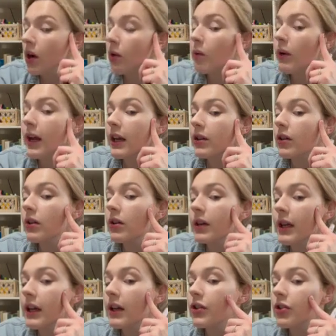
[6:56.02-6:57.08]
When you're
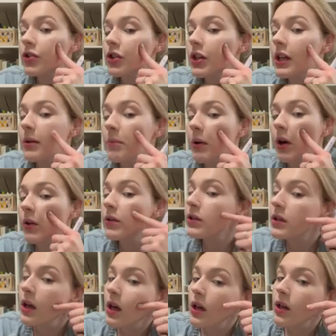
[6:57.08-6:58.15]
looking at your cheekbones,
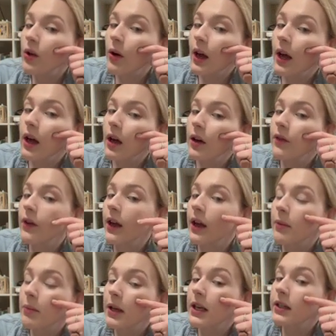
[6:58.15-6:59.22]
you have a
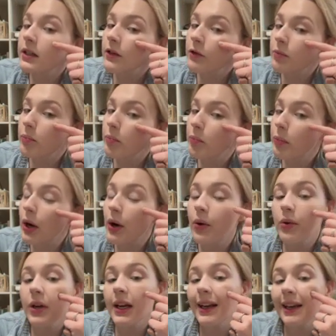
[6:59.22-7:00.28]
piece of
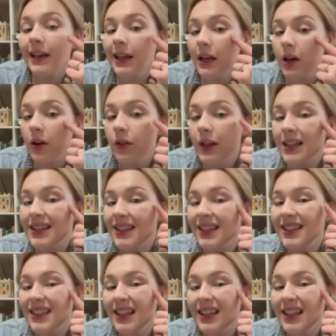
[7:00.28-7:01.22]
bone in here that's the